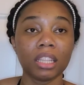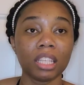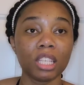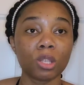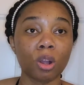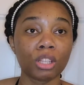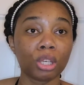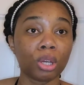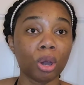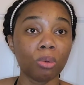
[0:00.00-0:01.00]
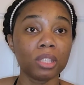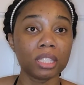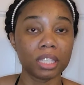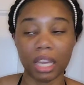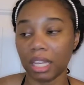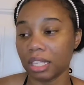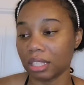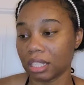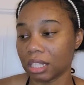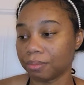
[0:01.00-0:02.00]
these are the golden
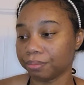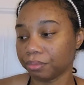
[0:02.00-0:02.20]
days.